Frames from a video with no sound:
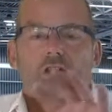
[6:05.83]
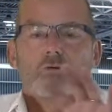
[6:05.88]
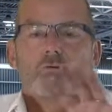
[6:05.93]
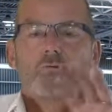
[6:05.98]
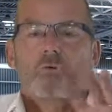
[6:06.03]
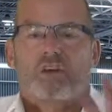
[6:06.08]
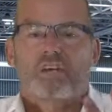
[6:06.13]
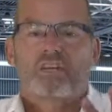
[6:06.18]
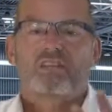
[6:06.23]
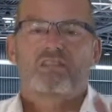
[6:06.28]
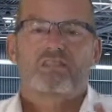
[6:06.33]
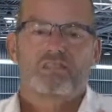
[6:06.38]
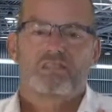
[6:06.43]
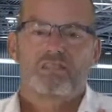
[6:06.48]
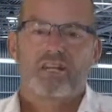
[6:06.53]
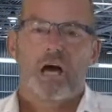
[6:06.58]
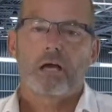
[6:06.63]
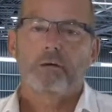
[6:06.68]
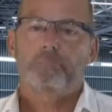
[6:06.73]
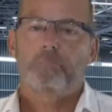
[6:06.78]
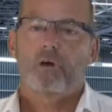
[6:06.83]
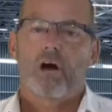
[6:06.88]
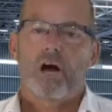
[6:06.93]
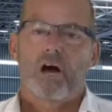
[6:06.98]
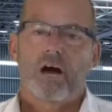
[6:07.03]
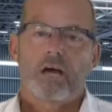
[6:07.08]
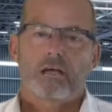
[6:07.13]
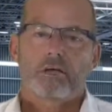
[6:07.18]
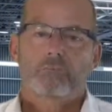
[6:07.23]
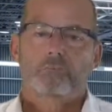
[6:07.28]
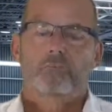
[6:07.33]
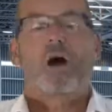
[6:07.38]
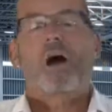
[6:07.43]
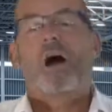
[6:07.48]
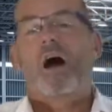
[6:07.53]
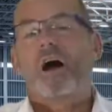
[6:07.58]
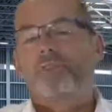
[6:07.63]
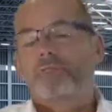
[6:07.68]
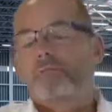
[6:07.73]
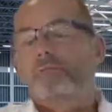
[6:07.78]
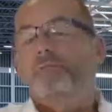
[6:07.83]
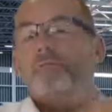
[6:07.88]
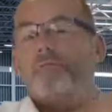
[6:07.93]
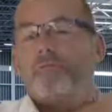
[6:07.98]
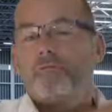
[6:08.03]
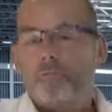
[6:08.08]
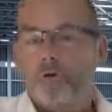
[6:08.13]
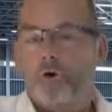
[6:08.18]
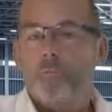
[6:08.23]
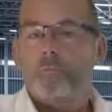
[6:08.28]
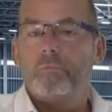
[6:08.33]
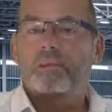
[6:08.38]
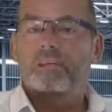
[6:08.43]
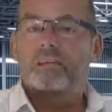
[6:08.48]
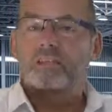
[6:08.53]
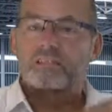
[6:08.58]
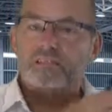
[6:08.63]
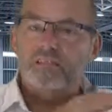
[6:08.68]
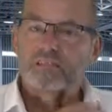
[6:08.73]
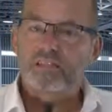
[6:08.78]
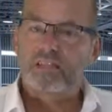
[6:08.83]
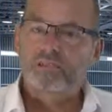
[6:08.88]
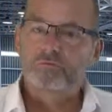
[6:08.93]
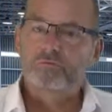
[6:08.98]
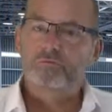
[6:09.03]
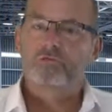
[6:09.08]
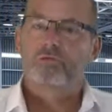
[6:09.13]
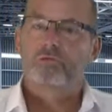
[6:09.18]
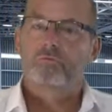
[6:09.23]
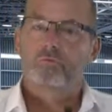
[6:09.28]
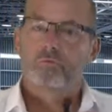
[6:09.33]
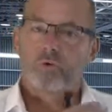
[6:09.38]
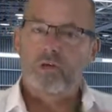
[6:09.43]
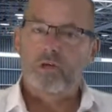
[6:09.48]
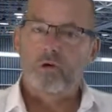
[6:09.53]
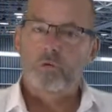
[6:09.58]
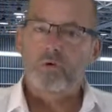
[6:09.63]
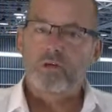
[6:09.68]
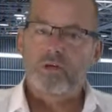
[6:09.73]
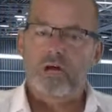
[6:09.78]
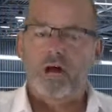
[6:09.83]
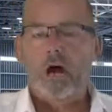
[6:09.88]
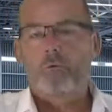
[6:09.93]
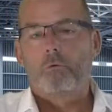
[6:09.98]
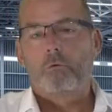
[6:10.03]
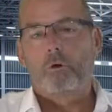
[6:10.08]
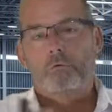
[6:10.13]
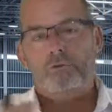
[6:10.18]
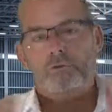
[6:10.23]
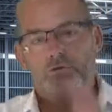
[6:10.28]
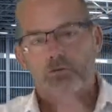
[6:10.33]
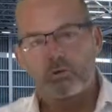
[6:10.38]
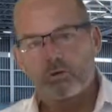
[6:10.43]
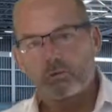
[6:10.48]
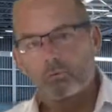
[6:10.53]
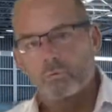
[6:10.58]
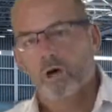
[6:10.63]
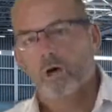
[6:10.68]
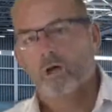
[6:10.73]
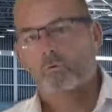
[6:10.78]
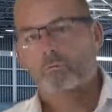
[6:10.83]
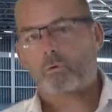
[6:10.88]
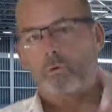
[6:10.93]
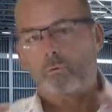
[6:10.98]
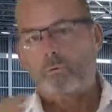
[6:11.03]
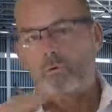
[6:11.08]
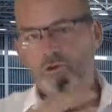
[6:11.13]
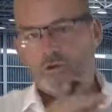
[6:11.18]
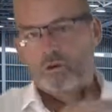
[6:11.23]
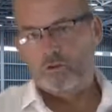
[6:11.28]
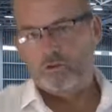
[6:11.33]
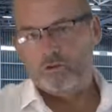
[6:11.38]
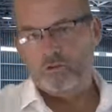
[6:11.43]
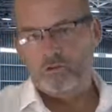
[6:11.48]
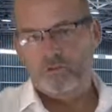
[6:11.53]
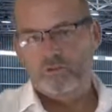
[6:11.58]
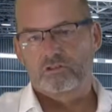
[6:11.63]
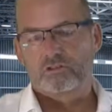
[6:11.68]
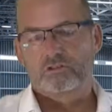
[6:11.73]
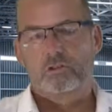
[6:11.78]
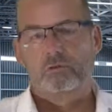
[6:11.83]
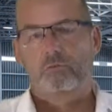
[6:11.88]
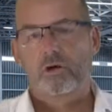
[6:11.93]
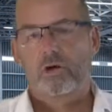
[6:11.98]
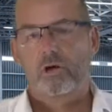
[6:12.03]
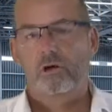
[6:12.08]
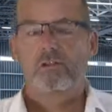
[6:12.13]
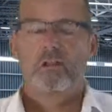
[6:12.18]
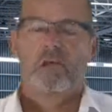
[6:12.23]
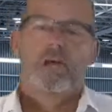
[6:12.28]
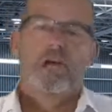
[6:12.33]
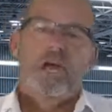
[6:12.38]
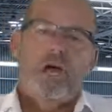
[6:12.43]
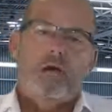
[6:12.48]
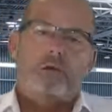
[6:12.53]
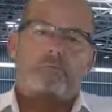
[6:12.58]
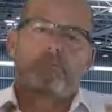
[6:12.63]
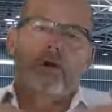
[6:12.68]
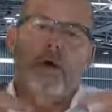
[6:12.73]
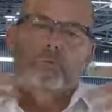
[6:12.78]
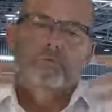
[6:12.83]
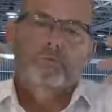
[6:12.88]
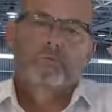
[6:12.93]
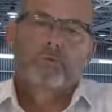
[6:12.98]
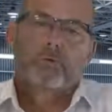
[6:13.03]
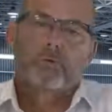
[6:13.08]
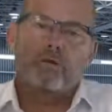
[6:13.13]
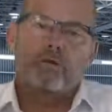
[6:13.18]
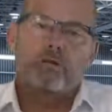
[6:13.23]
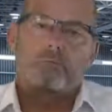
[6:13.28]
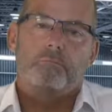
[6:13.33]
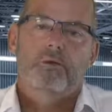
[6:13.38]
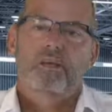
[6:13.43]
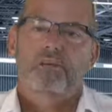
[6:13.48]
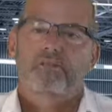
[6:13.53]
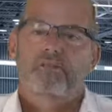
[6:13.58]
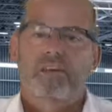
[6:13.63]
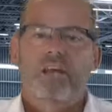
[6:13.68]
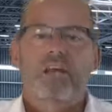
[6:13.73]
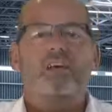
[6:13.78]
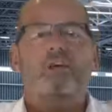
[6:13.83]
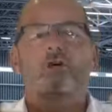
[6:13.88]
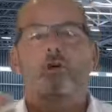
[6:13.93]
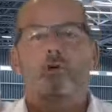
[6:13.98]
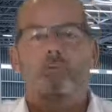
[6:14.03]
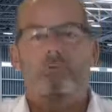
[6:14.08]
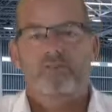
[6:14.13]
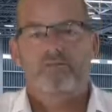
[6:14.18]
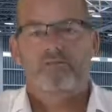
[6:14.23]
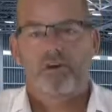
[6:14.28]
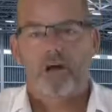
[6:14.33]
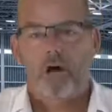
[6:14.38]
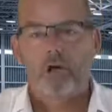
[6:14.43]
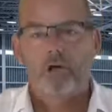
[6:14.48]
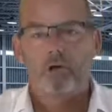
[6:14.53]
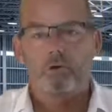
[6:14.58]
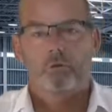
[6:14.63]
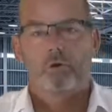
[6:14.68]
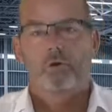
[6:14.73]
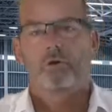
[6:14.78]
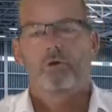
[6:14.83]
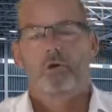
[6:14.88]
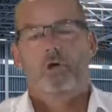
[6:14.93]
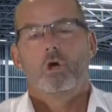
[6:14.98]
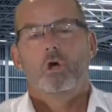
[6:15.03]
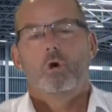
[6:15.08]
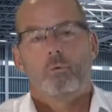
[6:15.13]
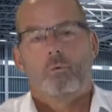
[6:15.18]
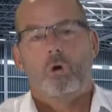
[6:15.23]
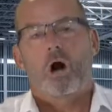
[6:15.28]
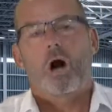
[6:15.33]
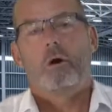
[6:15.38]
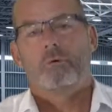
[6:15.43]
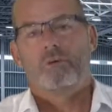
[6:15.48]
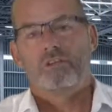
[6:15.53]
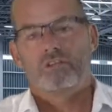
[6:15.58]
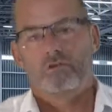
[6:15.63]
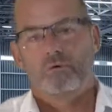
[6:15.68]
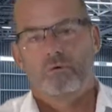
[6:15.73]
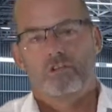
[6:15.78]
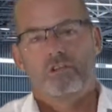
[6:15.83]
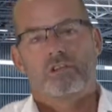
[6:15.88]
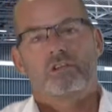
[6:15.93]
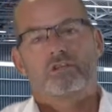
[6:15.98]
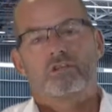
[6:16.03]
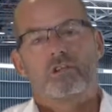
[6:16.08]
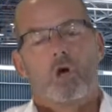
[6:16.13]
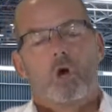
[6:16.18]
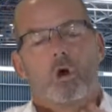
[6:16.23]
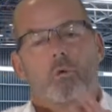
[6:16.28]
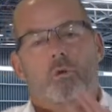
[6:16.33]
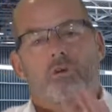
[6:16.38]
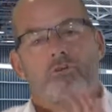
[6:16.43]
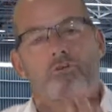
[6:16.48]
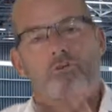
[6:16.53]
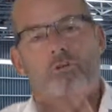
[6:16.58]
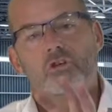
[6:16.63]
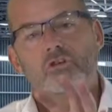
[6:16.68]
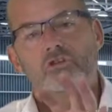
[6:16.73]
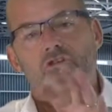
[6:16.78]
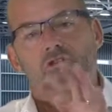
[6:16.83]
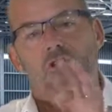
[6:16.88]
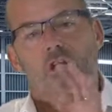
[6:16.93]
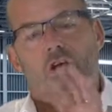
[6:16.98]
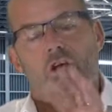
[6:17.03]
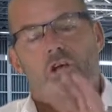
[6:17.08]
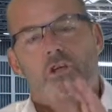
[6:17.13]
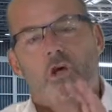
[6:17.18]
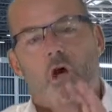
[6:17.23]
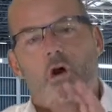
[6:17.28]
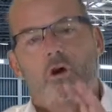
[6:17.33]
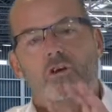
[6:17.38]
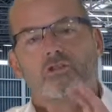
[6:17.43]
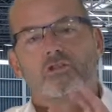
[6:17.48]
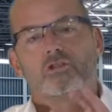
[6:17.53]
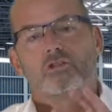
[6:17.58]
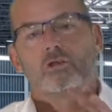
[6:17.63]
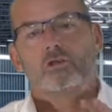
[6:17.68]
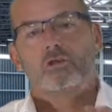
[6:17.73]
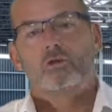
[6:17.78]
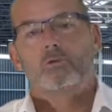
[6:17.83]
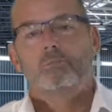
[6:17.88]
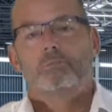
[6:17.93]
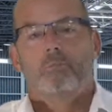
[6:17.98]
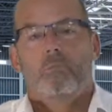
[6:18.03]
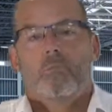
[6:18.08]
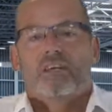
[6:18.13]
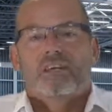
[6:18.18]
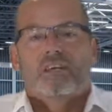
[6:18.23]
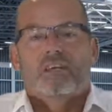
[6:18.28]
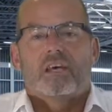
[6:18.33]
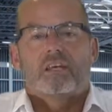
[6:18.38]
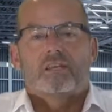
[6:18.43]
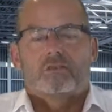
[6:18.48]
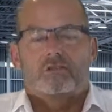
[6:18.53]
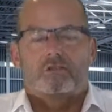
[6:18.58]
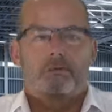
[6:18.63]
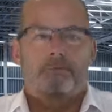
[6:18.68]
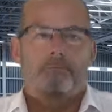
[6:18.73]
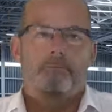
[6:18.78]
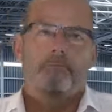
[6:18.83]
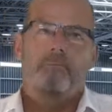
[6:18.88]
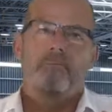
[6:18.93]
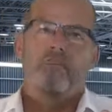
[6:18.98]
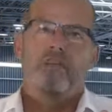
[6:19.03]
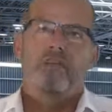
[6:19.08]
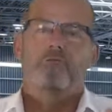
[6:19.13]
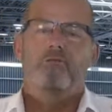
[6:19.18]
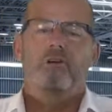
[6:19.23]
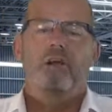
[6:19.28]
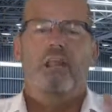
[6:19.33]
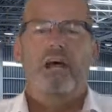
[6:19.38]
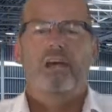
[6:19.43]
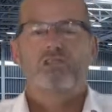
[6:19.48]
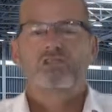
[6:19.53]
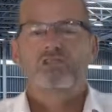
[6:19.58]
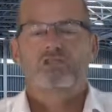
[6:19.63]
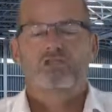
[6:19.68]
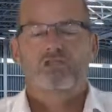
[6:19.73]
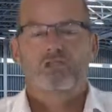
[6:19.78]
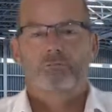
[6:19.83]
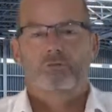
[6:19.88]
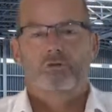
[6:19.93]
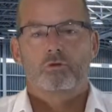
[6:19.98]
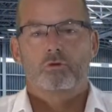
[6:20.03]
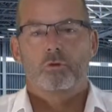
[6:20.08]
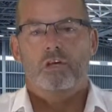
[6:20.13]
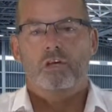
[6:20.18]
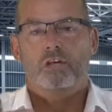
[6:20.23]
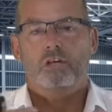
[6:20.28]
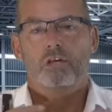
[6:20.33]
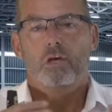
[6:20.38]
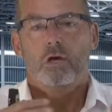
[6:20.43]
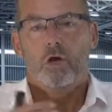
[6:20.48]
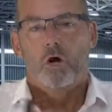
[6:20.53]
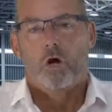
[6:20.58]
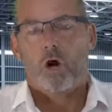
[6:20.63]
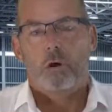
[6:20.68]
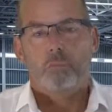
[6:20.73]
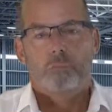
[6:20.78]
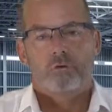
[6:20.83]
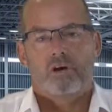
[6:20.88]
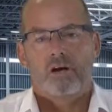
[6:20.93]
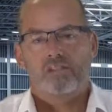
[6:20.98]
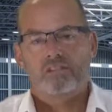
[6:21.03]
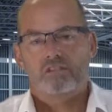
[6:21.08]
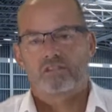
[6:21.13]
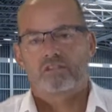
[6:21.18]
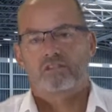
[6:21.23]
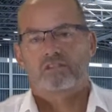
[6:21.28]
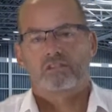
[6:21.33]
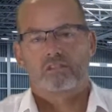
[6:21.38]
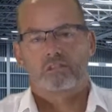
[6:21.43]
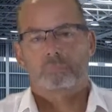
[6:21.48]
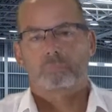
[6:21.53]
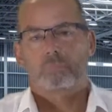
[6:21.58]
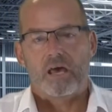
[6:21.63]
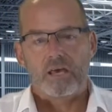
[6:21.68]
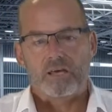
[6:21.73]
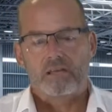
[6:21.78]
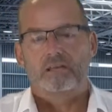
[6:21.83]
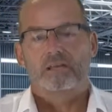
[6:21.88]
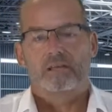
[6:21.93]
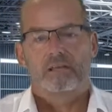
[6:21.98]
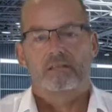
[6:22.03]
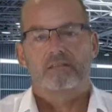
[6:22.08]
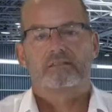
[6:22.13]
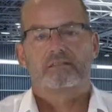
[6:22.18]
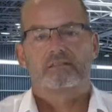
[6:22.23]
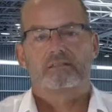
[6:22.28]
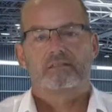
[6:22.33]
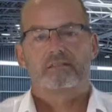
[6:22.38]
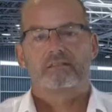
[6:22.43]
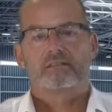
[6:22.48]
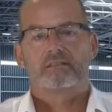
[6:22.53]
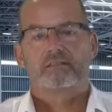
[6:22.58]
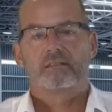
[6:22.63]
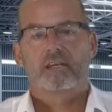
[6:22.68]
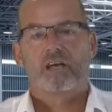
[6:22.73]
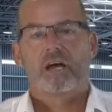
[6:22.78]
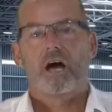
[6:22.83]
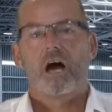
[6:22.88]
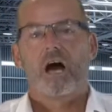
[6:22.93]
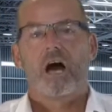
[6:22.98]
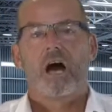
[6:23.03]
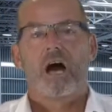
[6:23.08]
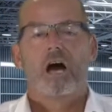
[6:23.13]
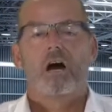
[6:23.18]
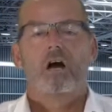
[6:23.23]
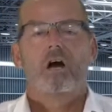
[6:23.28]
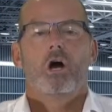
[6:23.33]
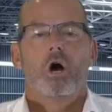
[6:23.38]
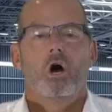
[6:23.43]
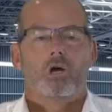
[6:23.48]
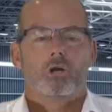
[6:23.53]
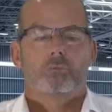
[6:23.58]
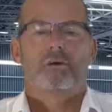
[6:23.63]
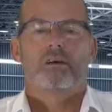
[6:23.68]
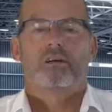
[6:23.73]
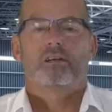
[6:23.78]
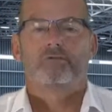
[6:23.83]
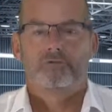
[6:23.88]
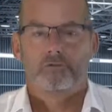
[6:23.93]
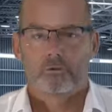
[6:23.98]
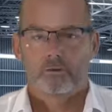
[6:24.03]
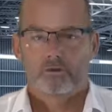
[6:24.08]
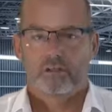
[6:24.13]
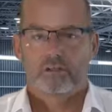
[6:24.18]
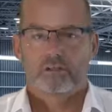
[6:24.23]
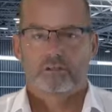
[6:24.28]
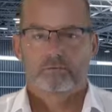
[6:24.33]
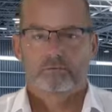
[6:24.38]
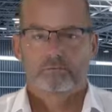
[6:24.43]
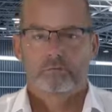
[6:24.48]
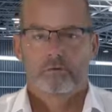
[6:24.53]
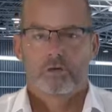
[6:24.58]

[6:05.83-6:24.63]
We're going to start by, after performing an assessment of where we are, what we're doing well and what we're not doing so well, and perhaps putting a bit of an economic value on why we're doing this, we're first going to get the relationship between operations and maintenance on a better footing.